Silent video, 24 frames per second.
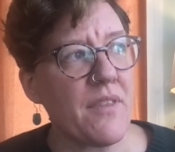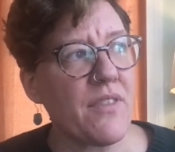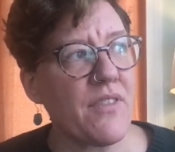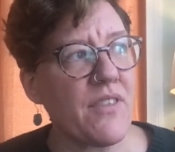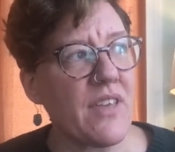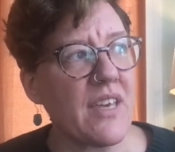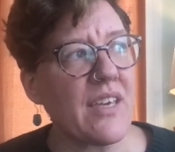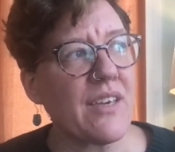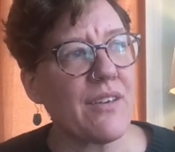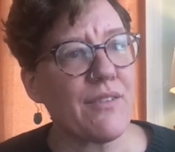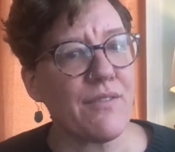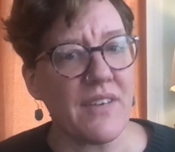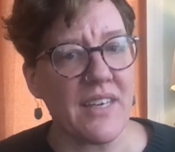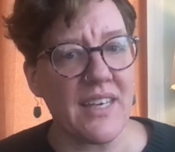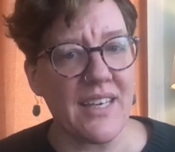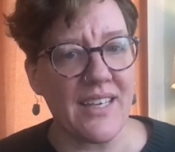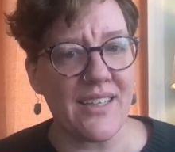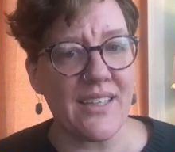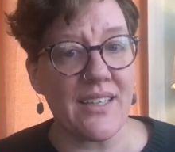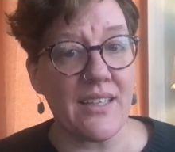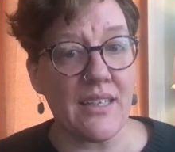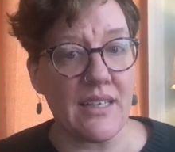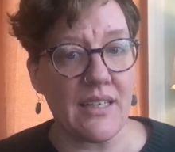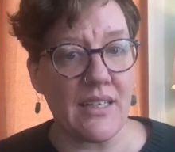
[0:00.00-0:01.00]
think of
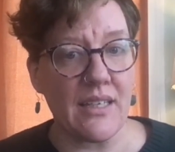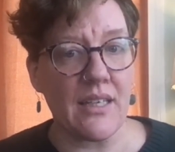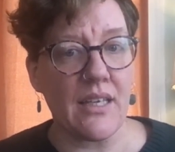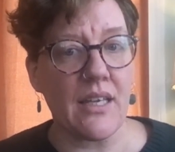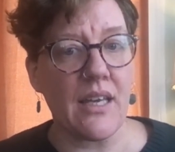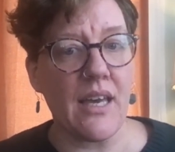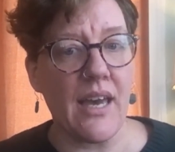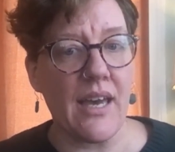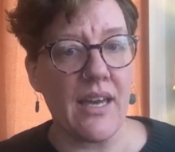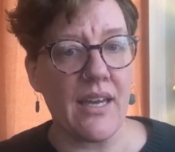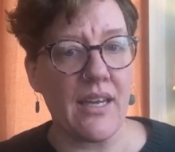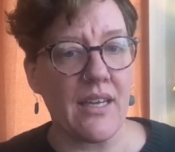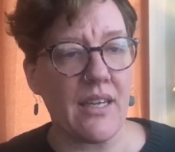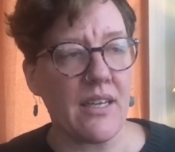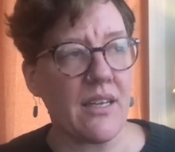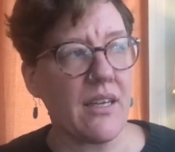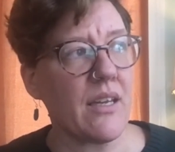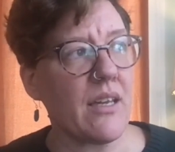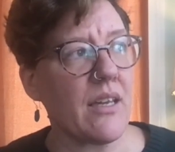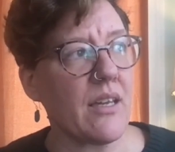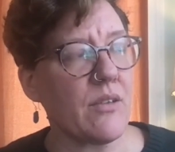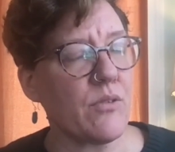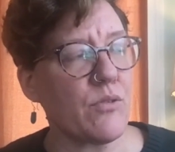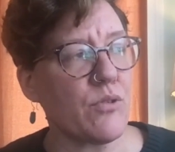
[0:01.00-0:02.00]
healing
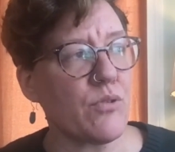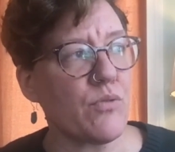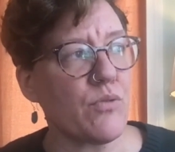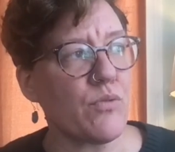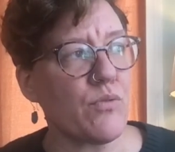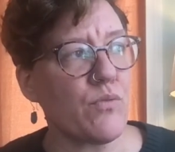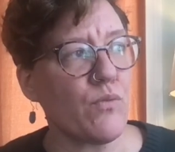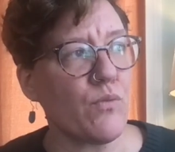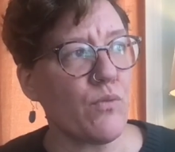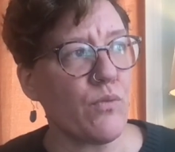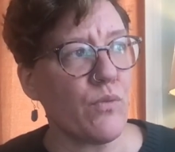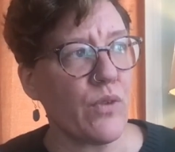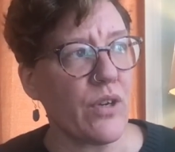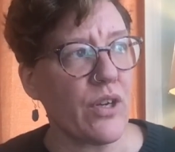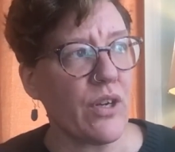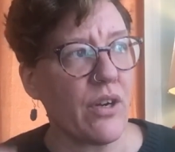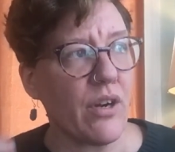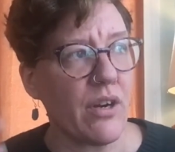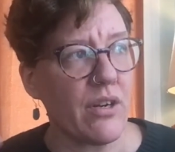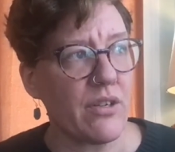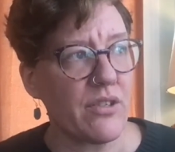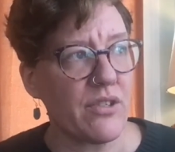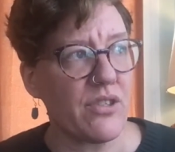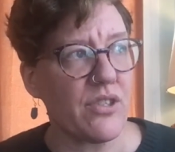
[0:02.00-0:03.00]
in
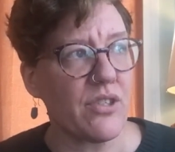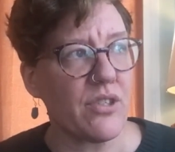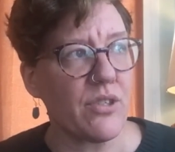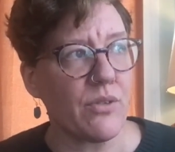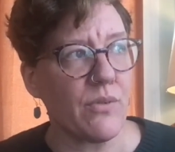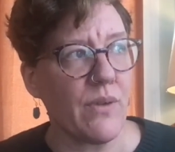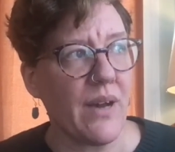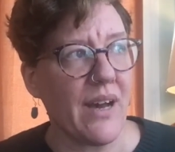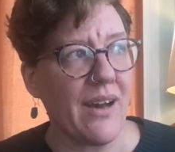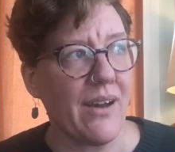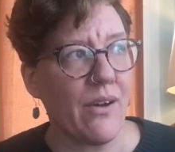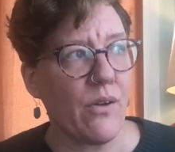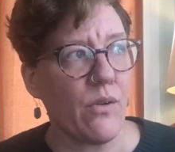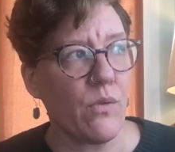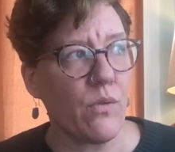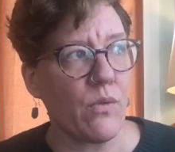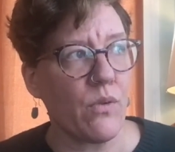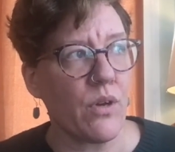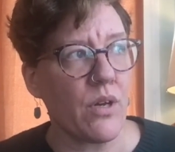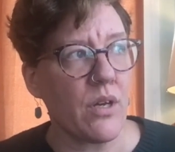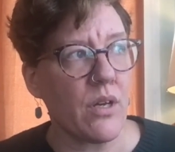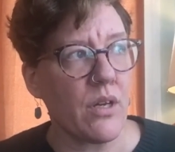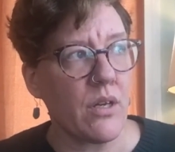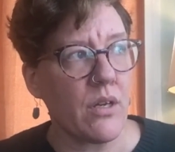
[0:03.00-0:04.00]
regards to how
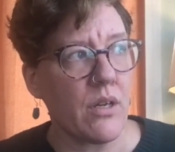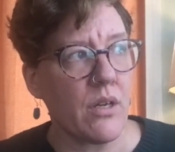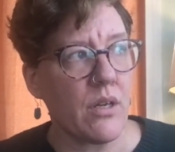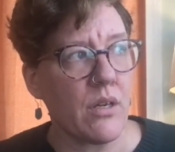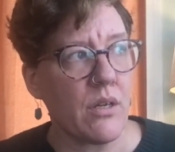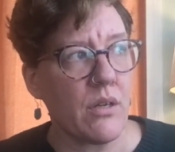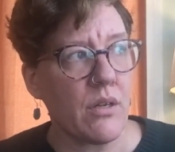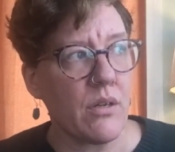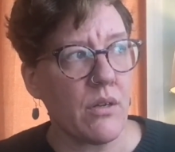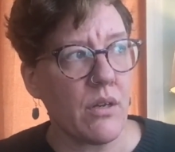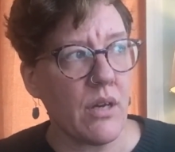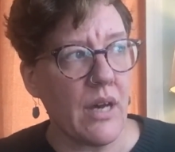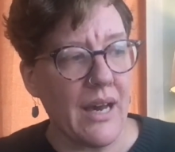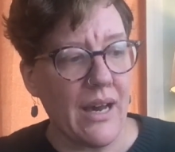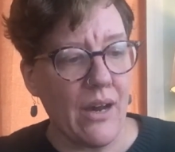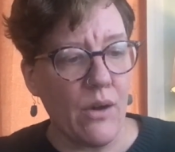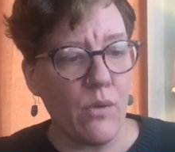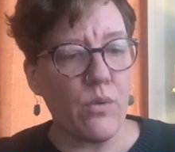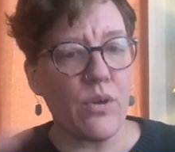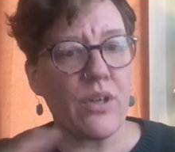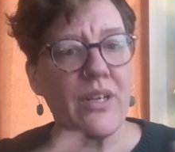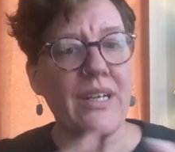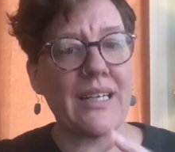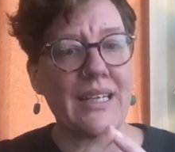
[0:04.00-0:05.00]

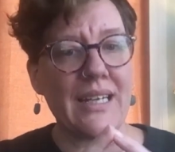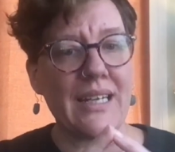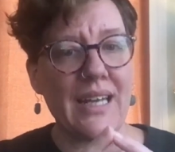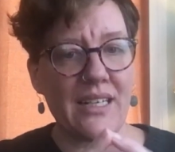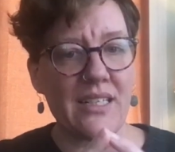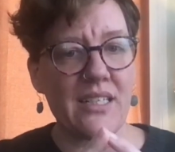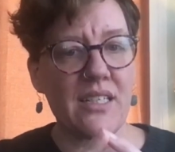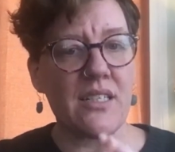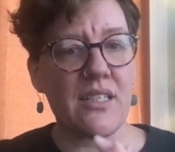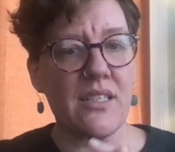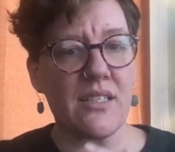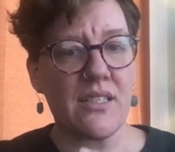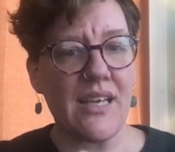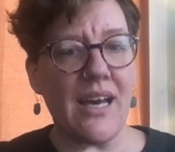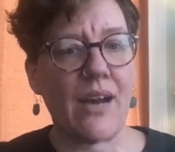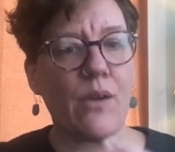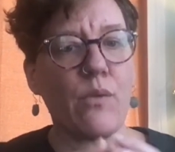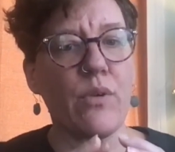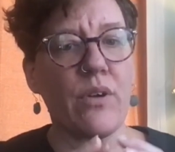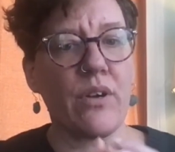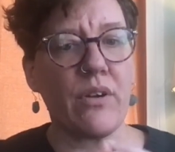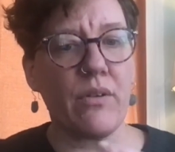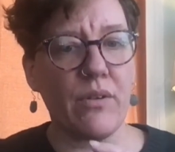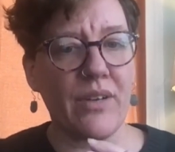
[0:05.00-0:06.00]
we're connected to how
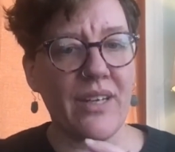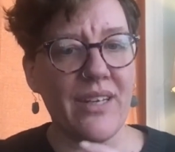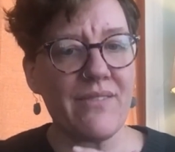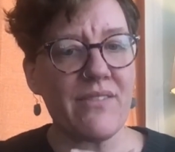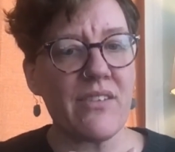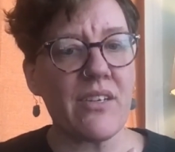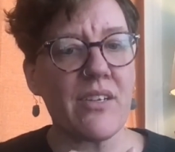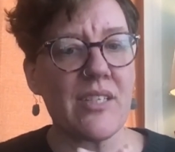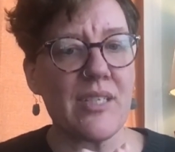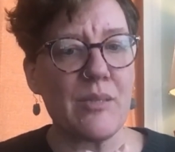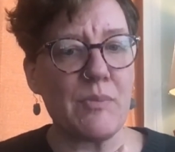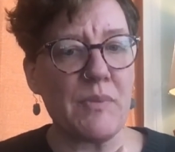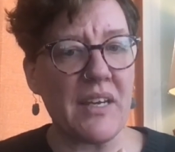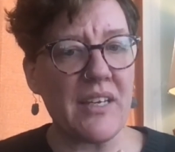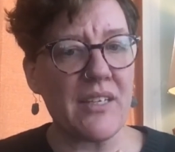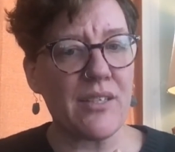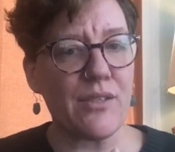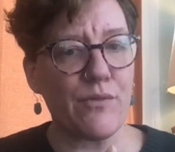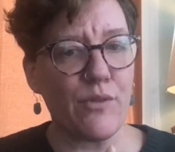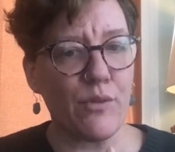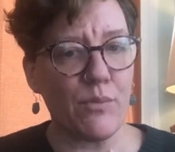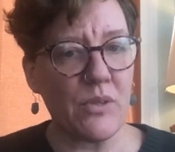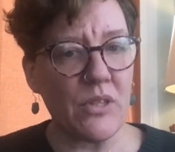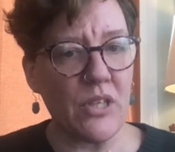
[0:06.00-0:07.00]
we were given a space
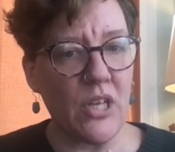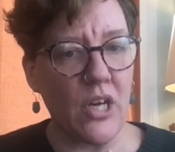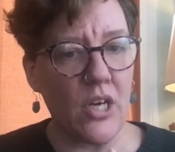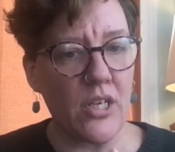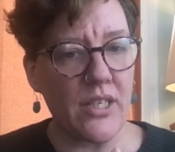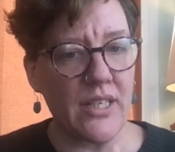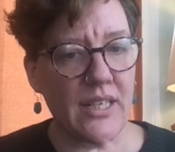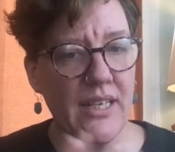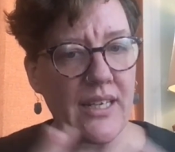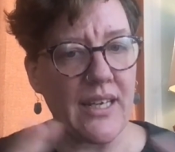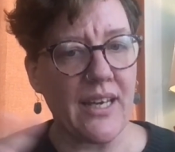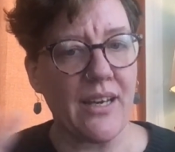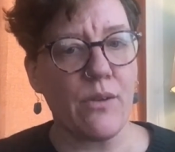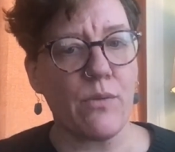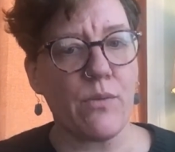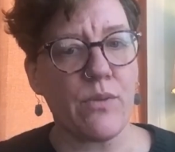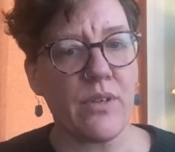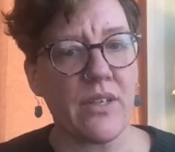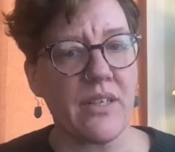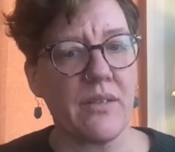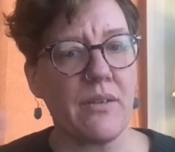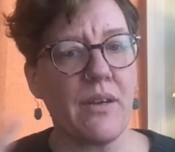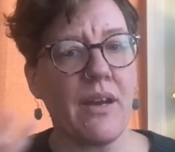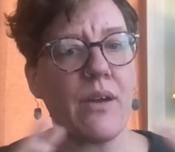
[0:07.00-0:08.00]
for belonging, how
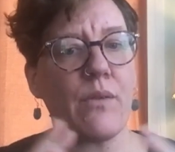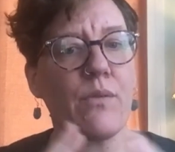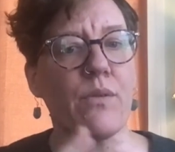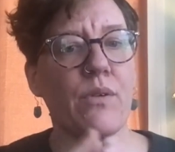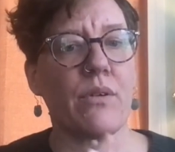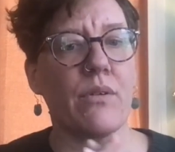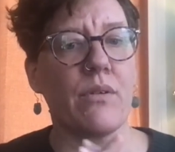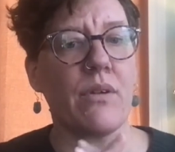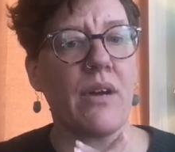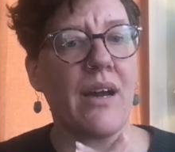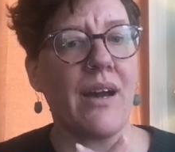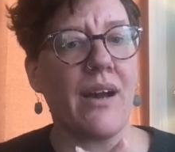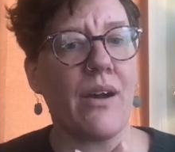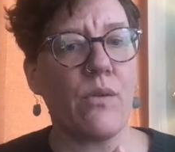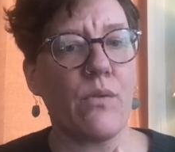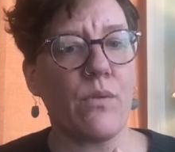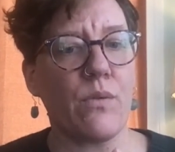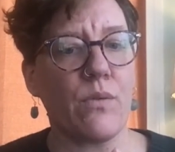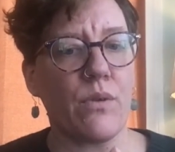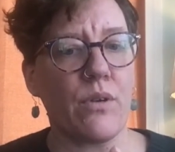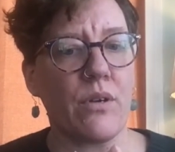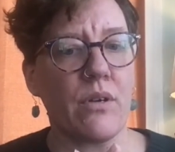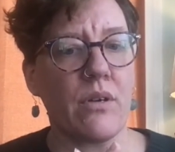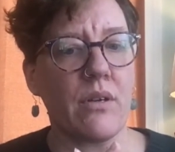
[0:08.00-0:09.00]

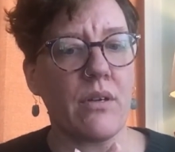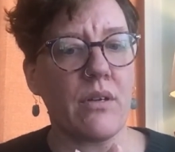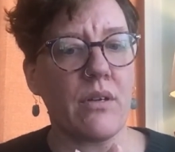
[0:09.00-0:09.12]
we're